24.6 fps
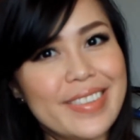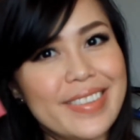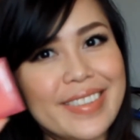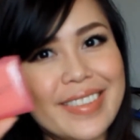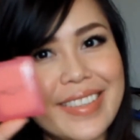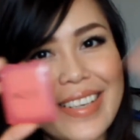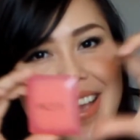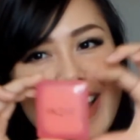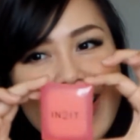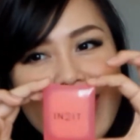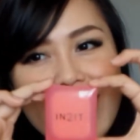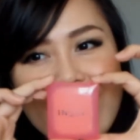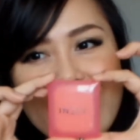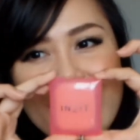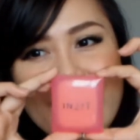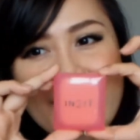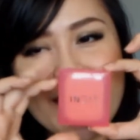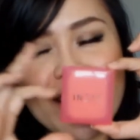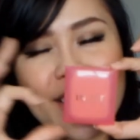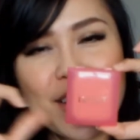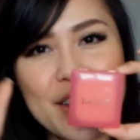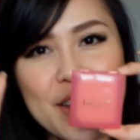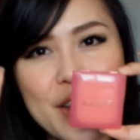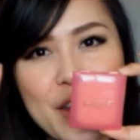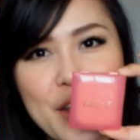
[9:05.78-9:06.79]

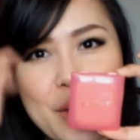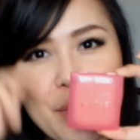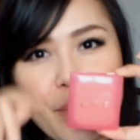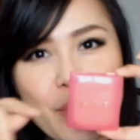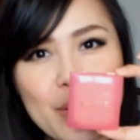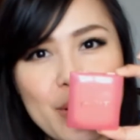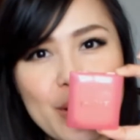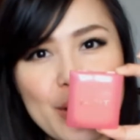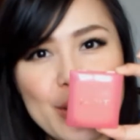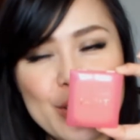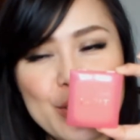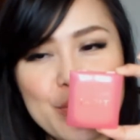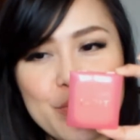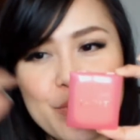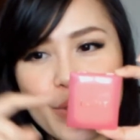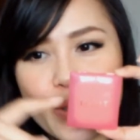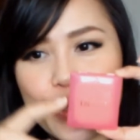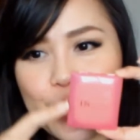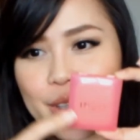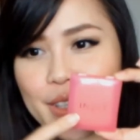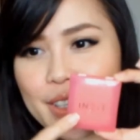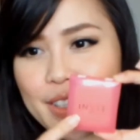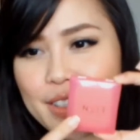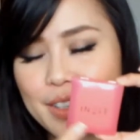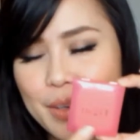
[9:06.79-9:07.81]
yay, a plus for
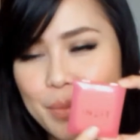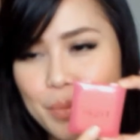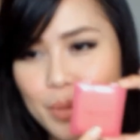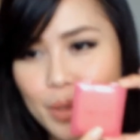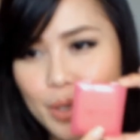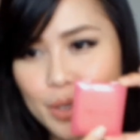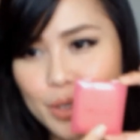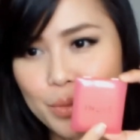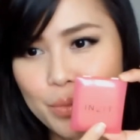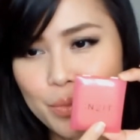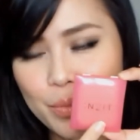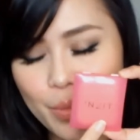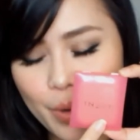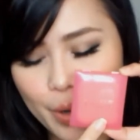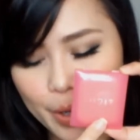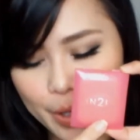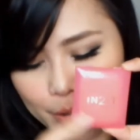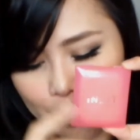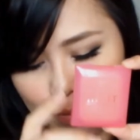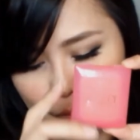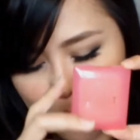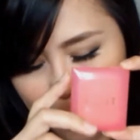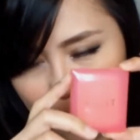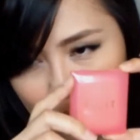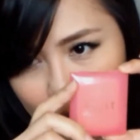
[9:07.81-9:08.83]
this, a plus point
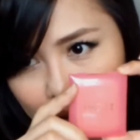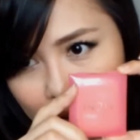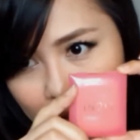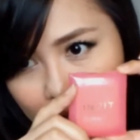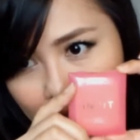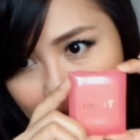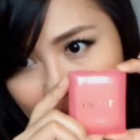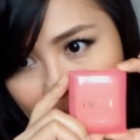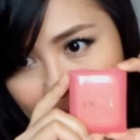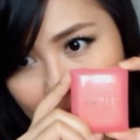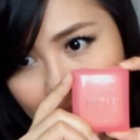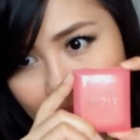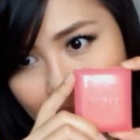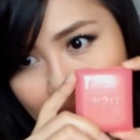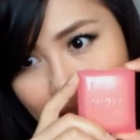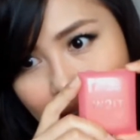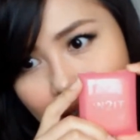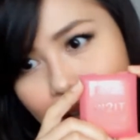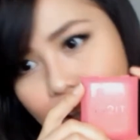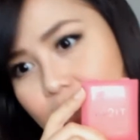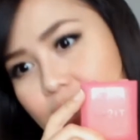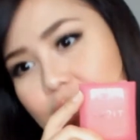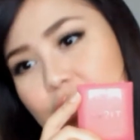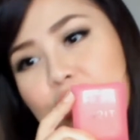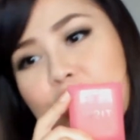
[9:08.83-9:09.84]
for the
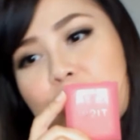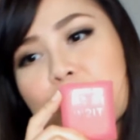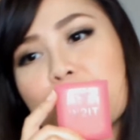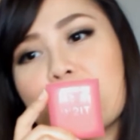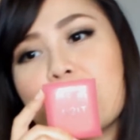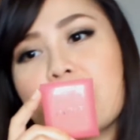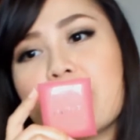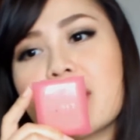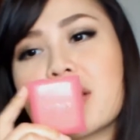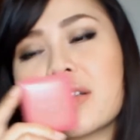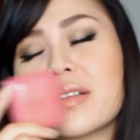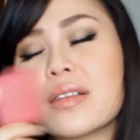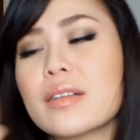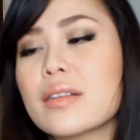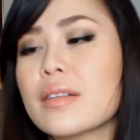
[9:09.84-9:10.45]
In2it